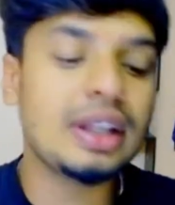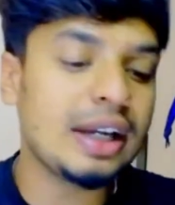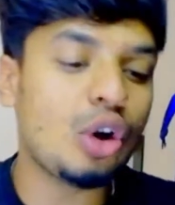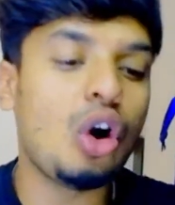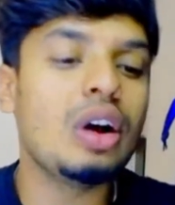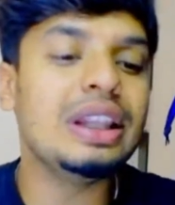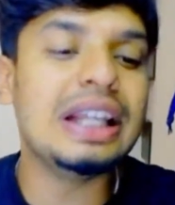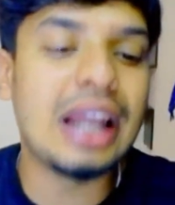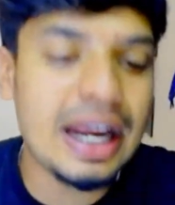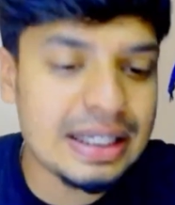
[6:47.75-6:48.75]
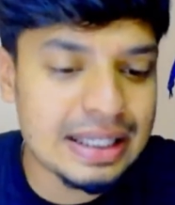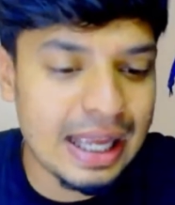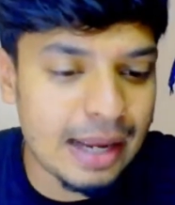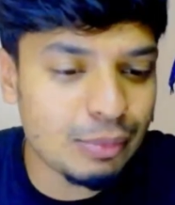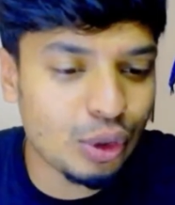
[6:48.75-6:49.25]
that all the lights
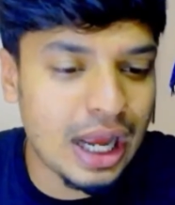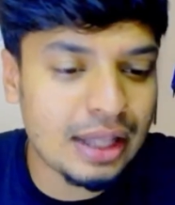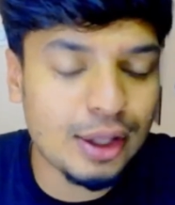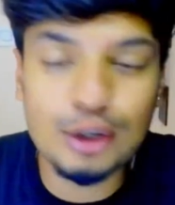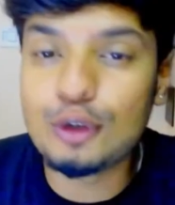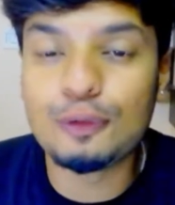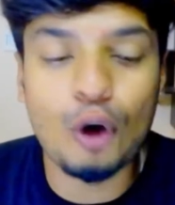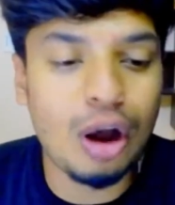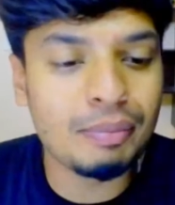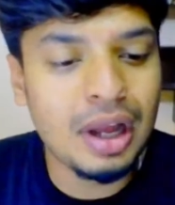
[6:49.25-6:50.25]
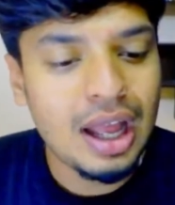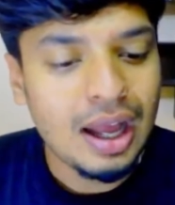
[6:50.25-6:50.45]
came together to form,